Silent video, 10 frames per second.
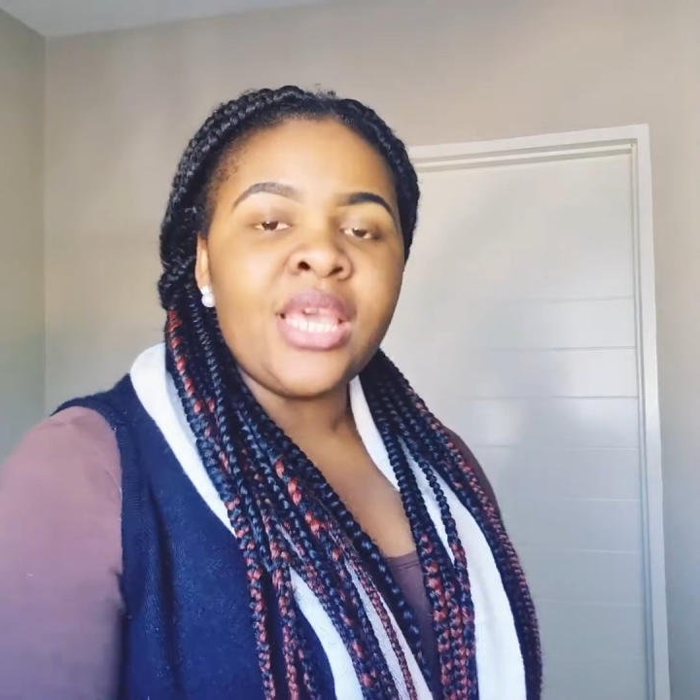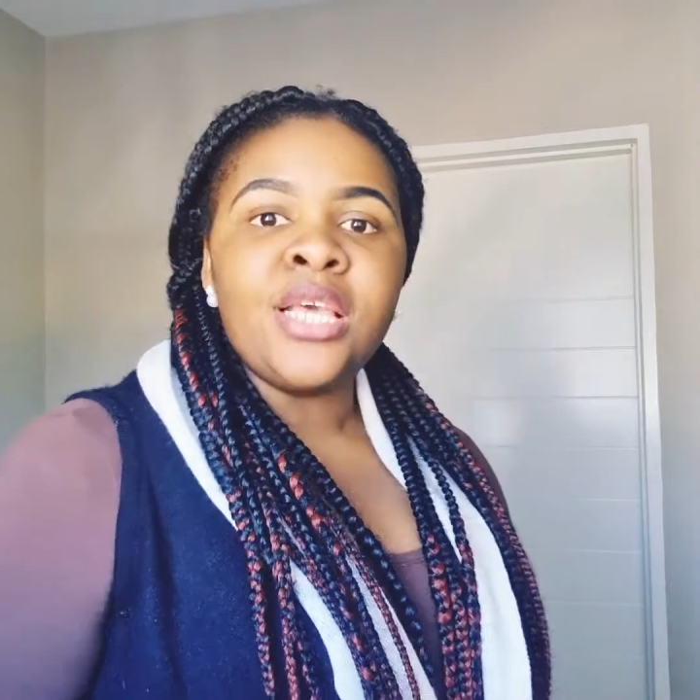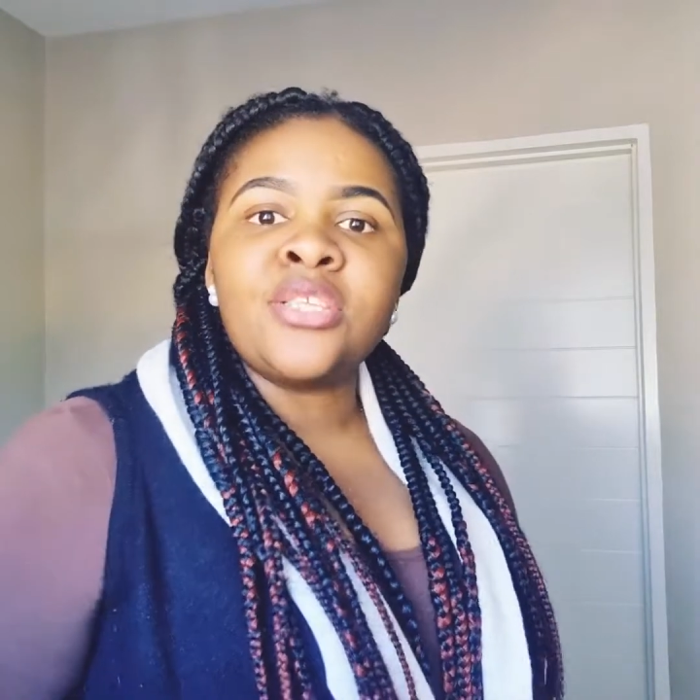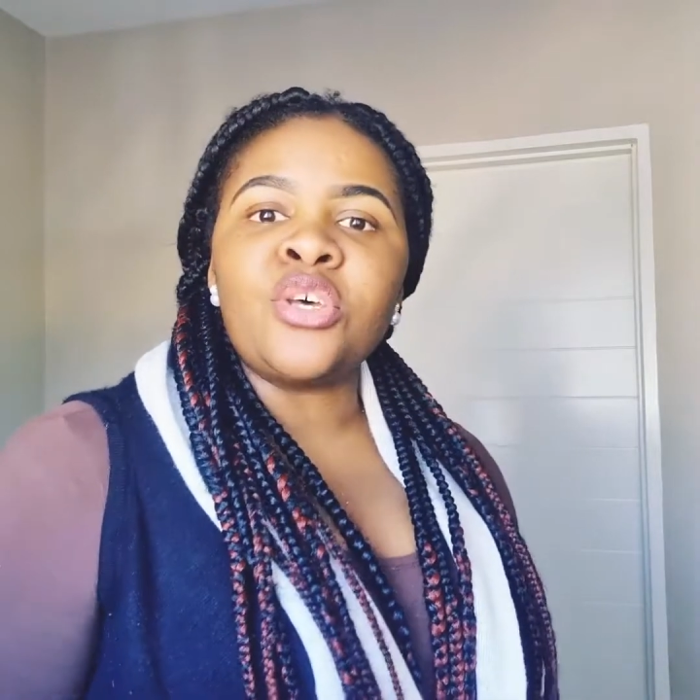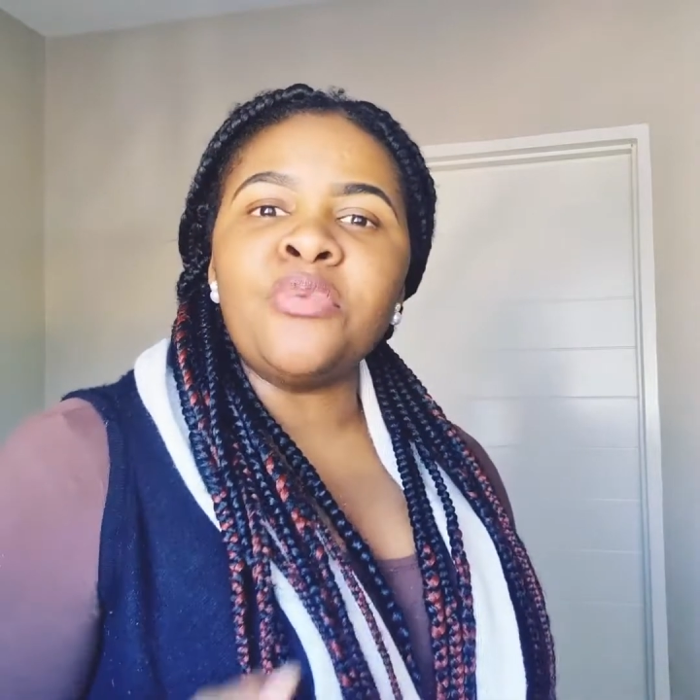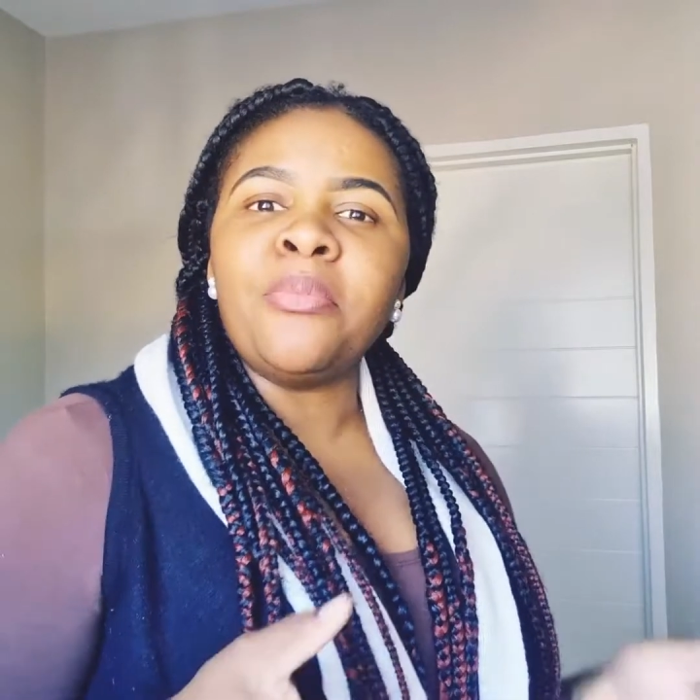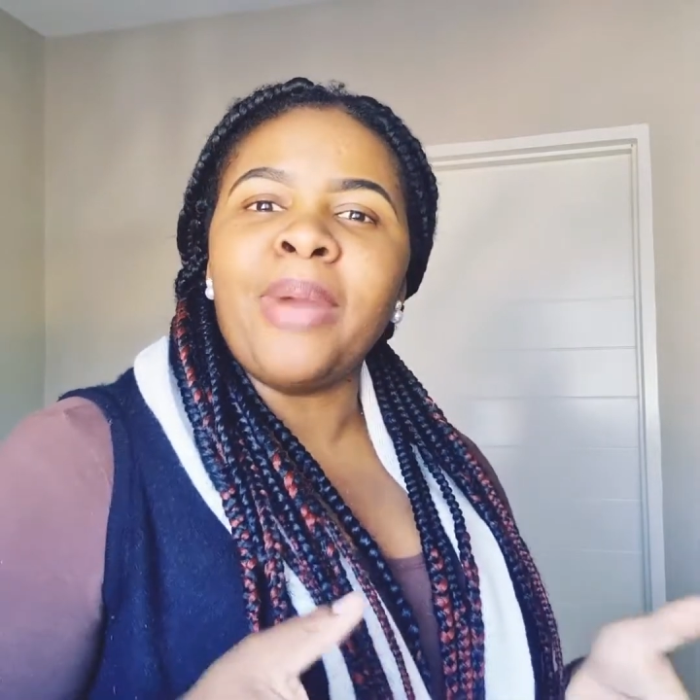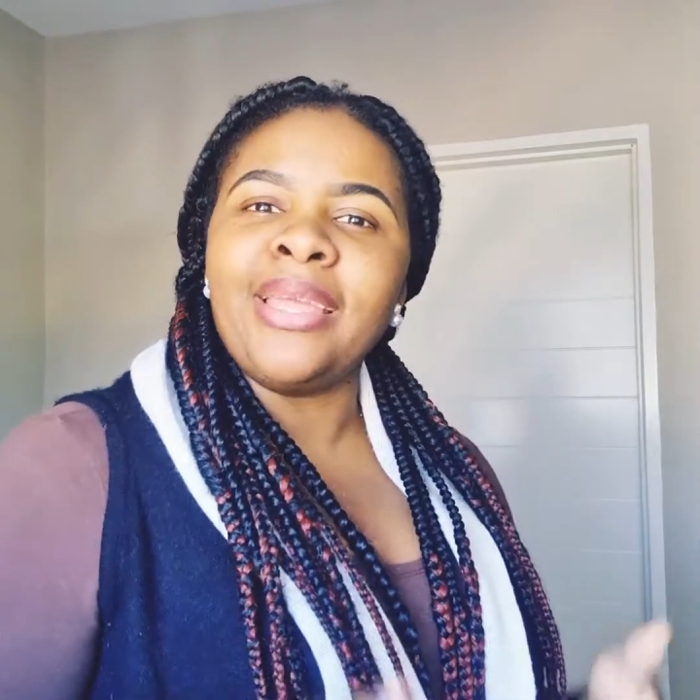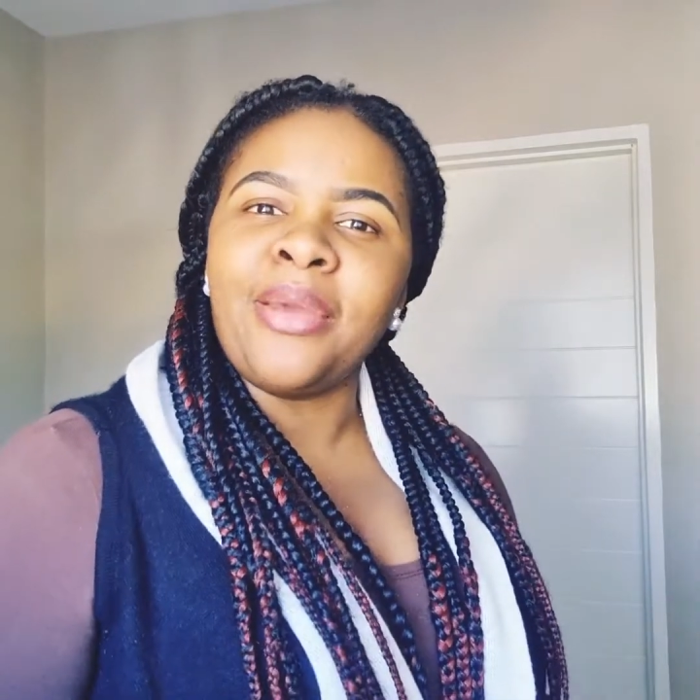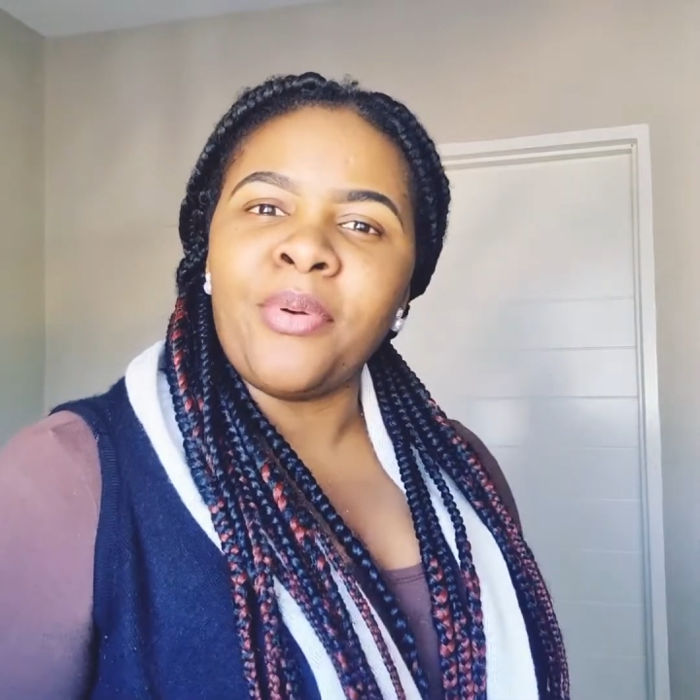So
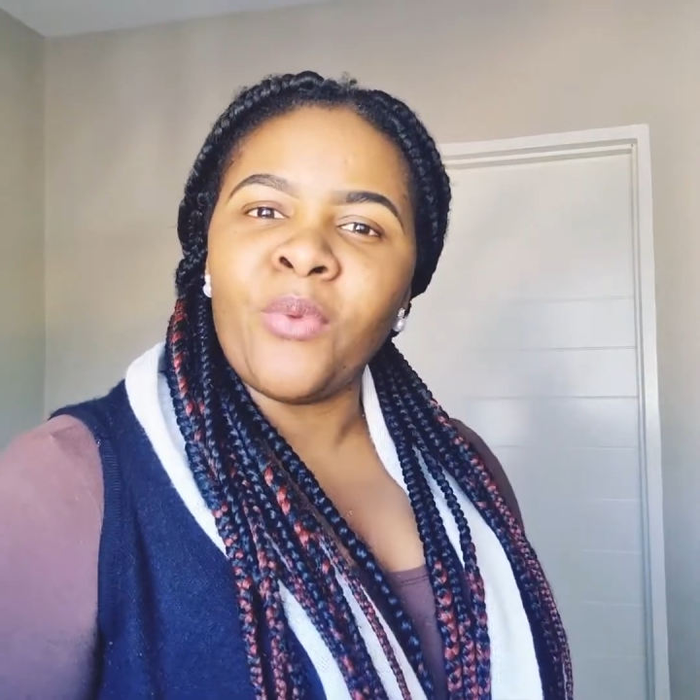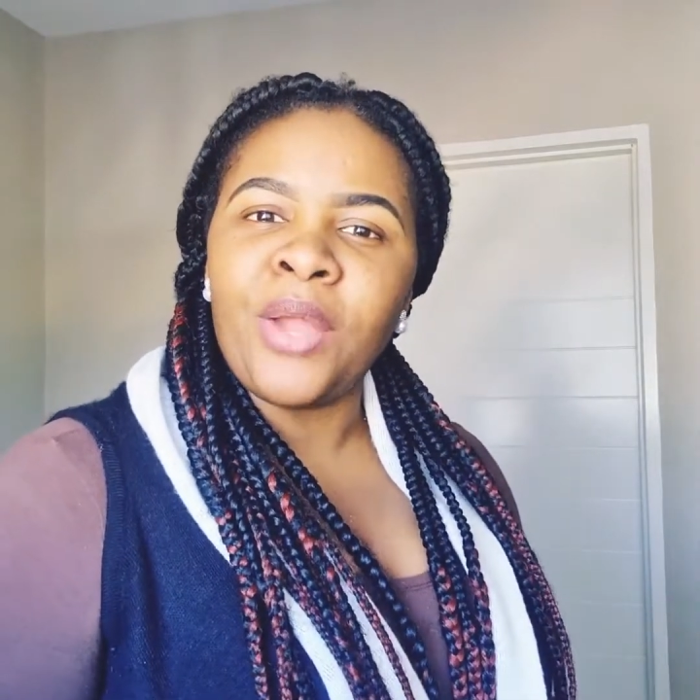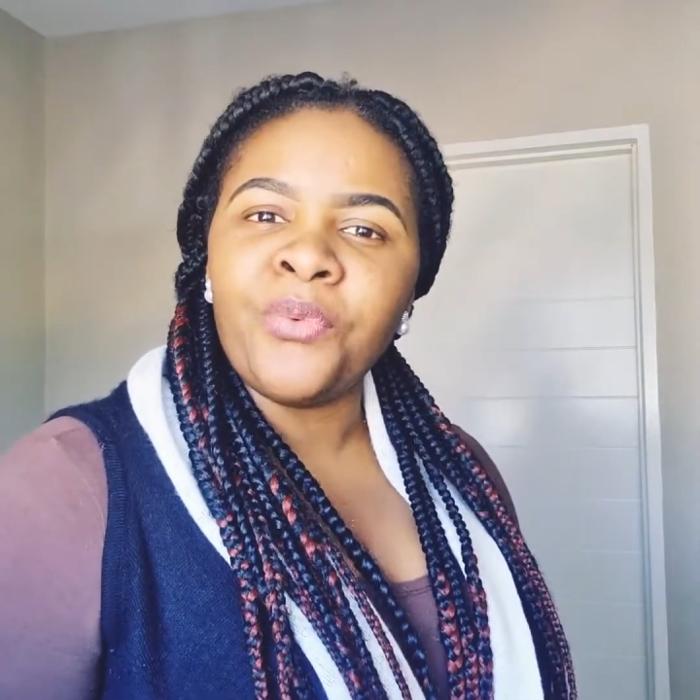my number 1